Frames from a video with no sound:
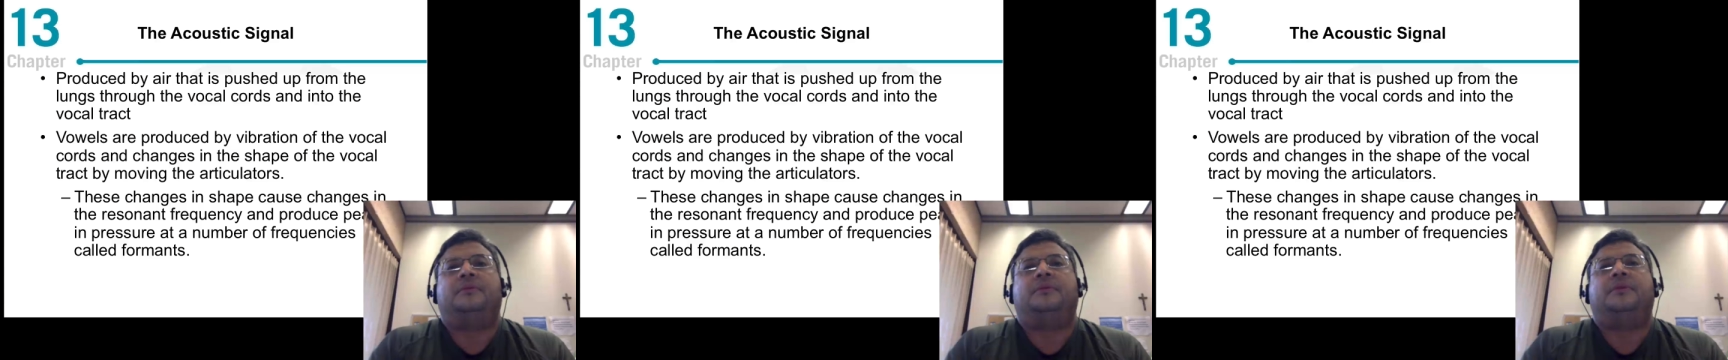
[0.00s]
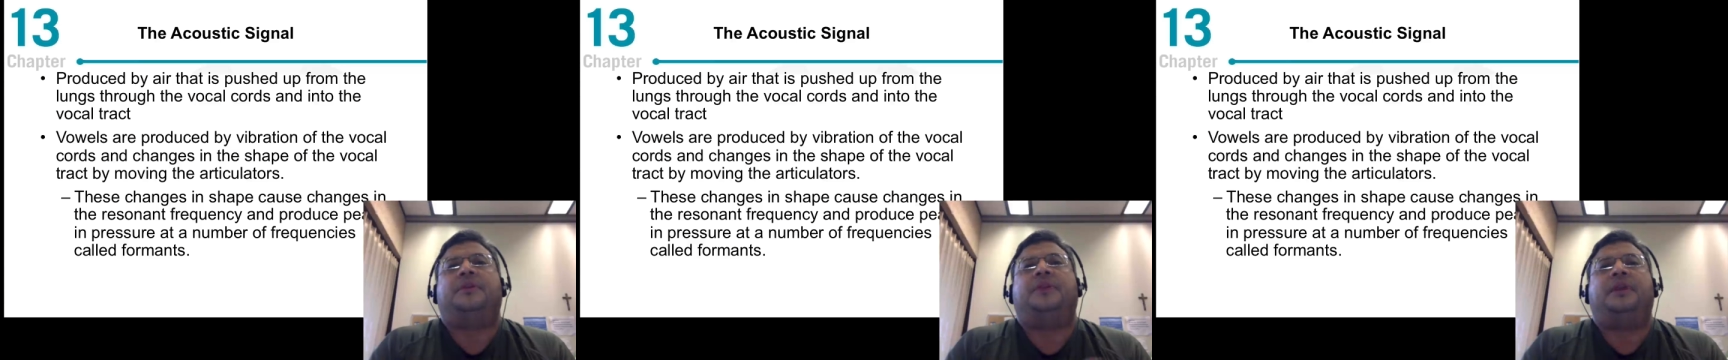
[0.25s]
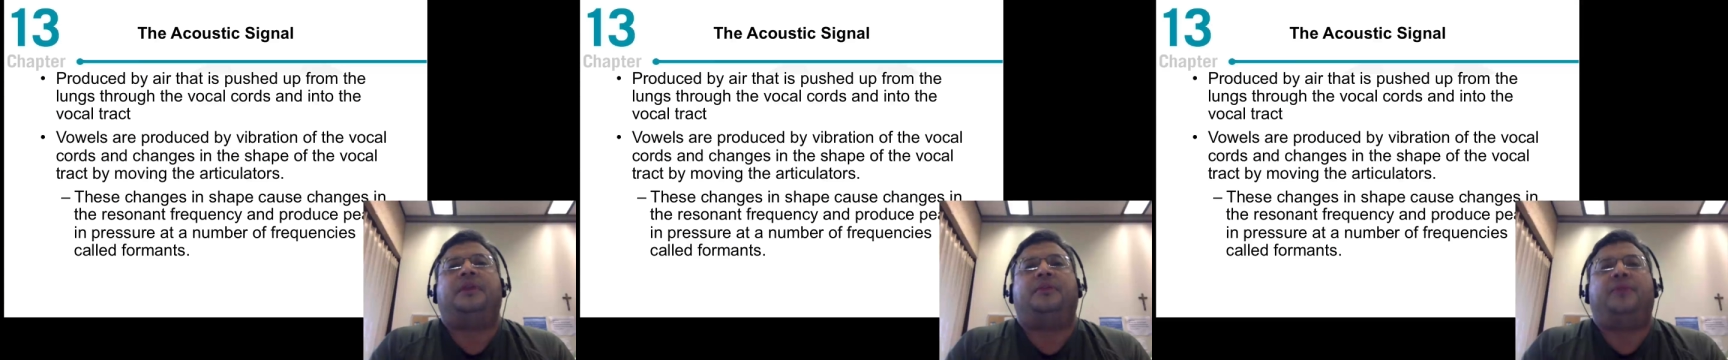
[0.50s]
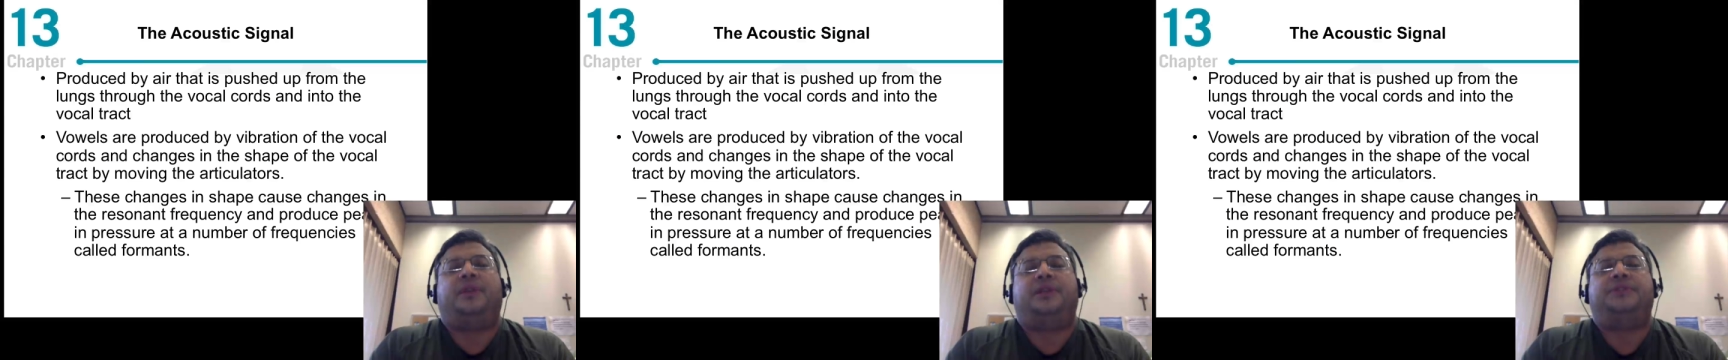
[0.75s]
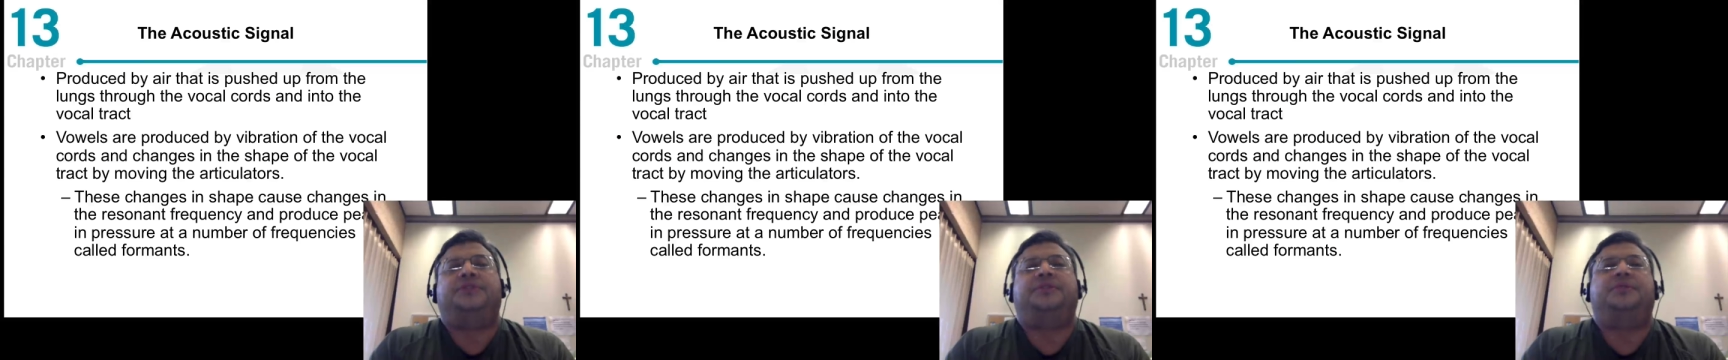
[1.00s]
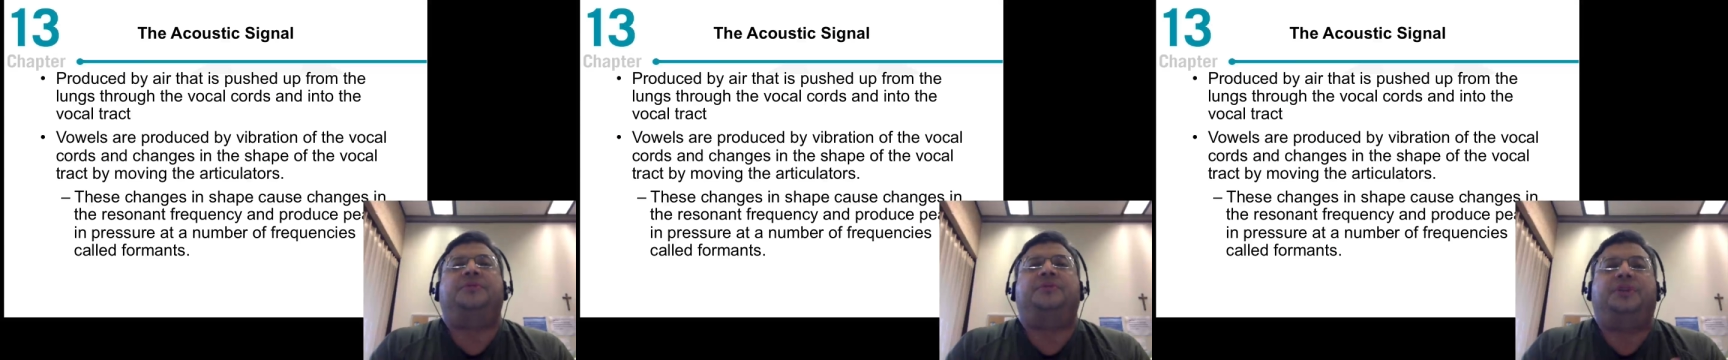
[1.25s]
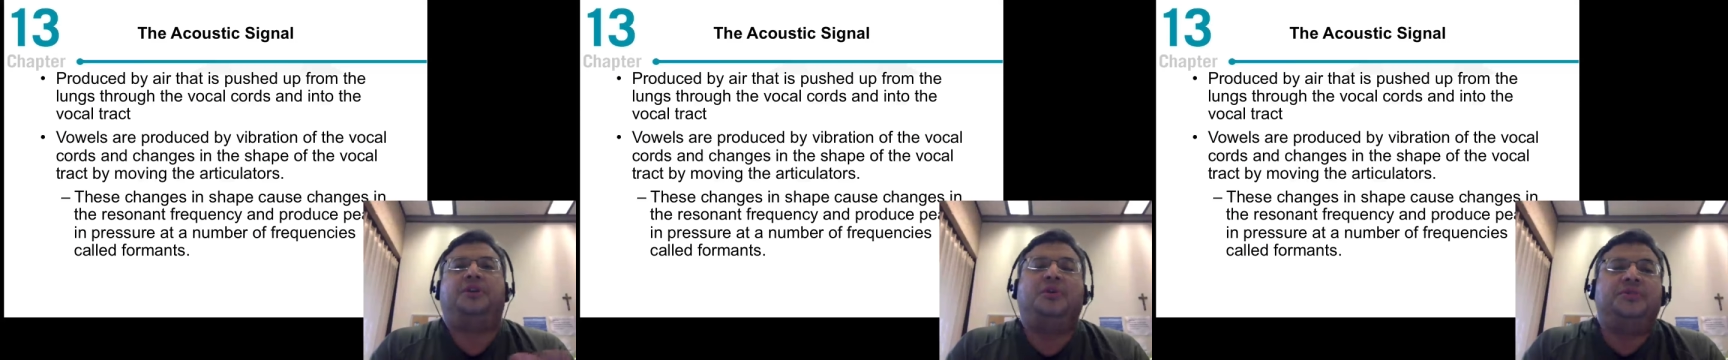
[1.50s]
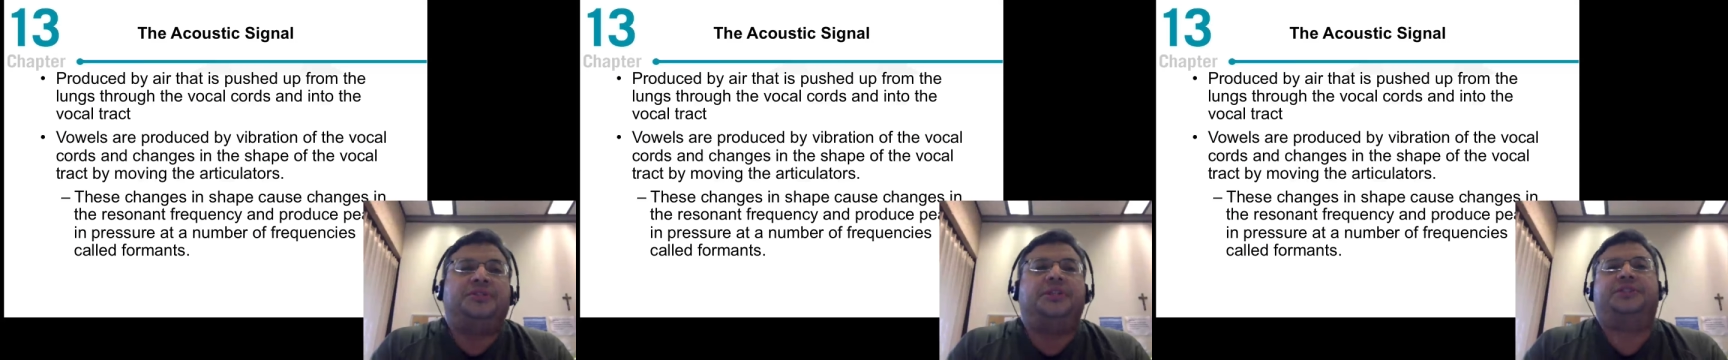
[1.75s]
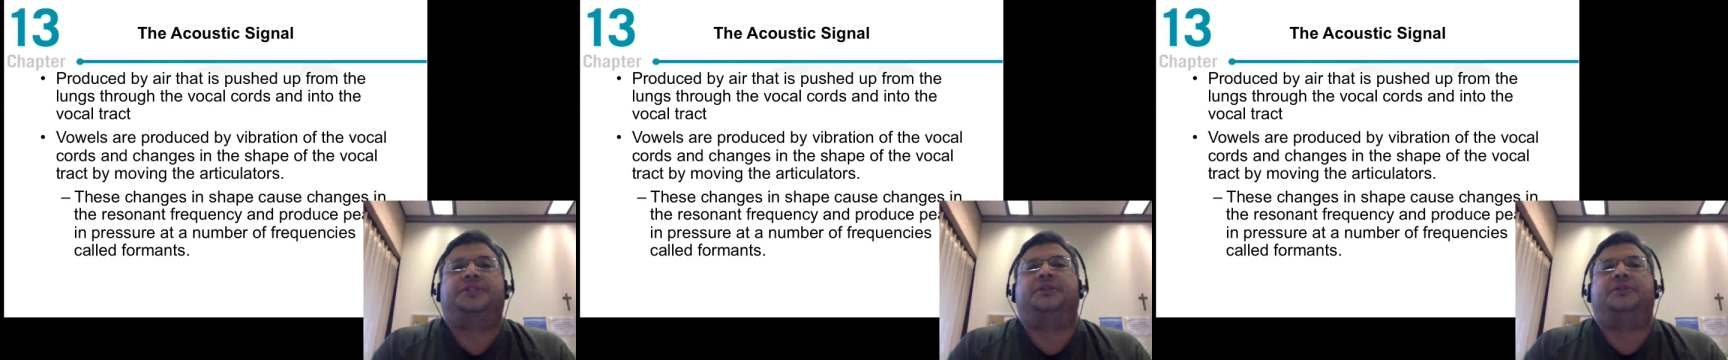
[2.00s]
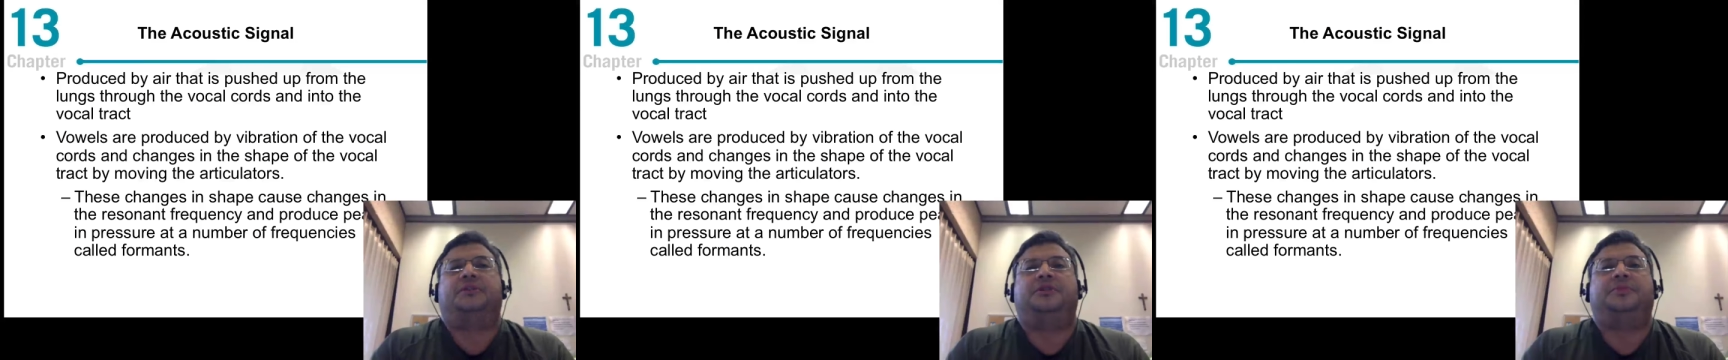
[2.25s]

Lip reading: the thing that we listen to, the acoustic signal,